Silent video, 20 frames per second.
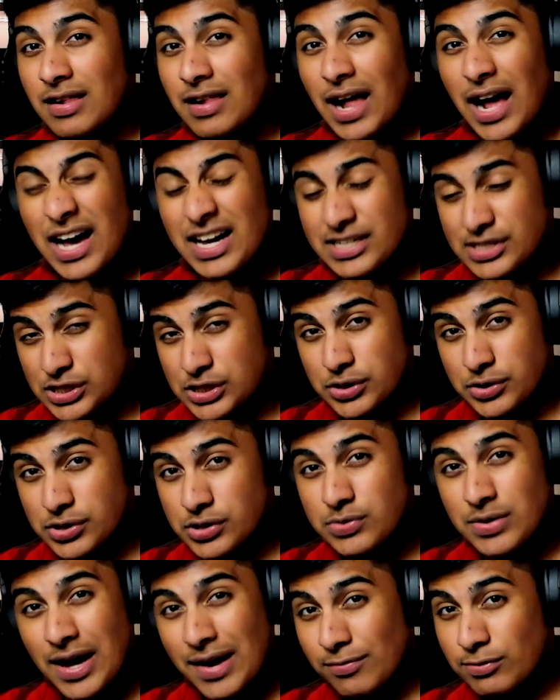I assure
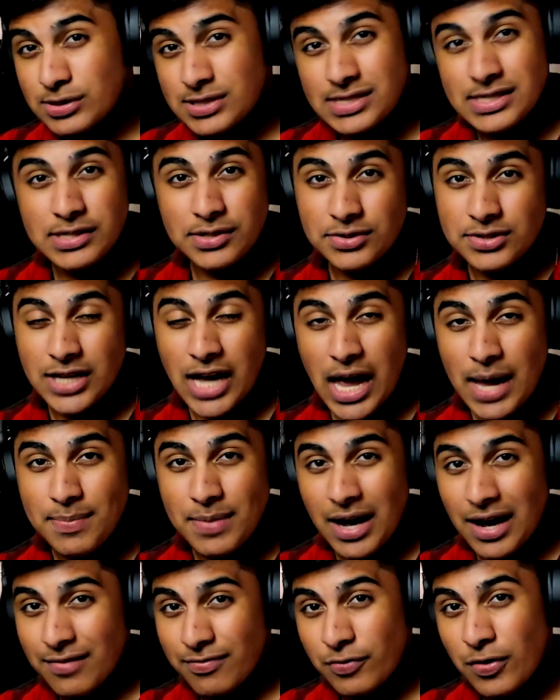you every single time
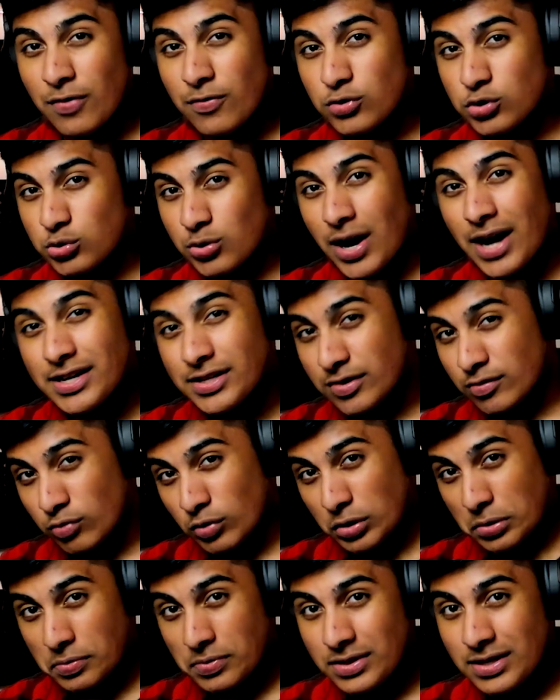I've tried to
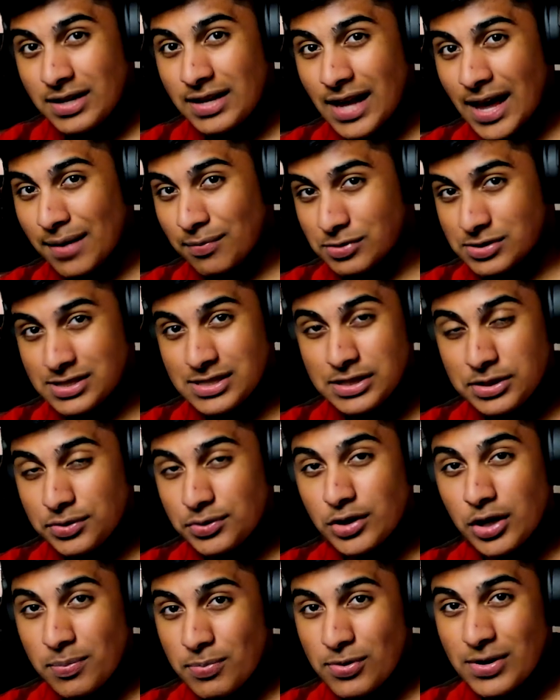work with it, every single
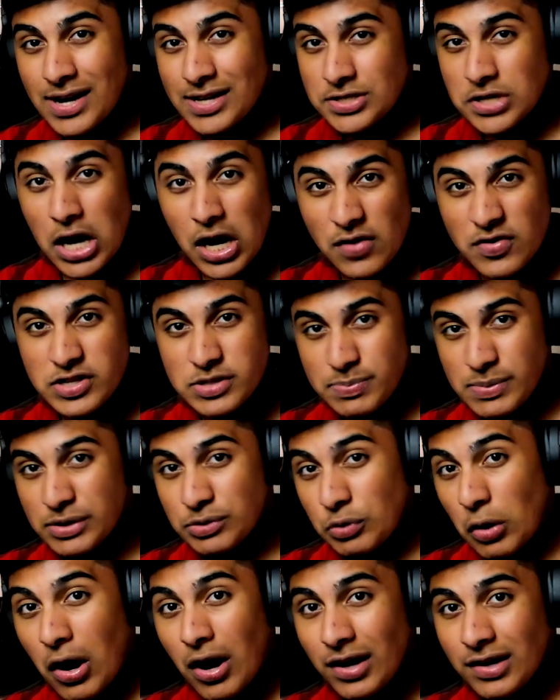number has always been
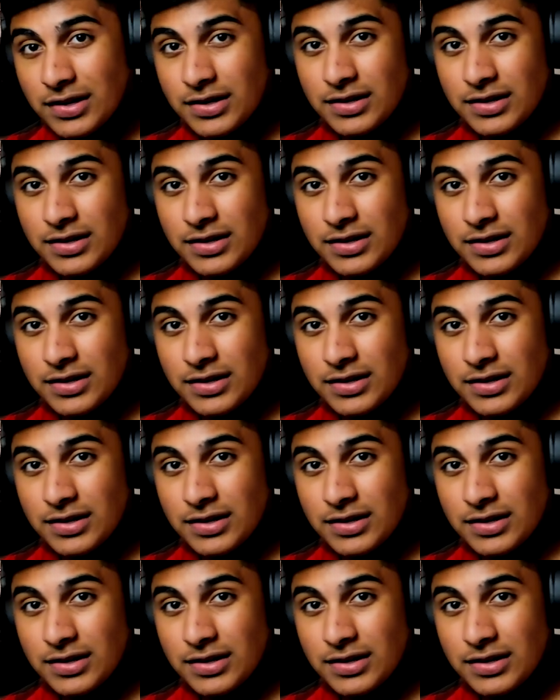wrong.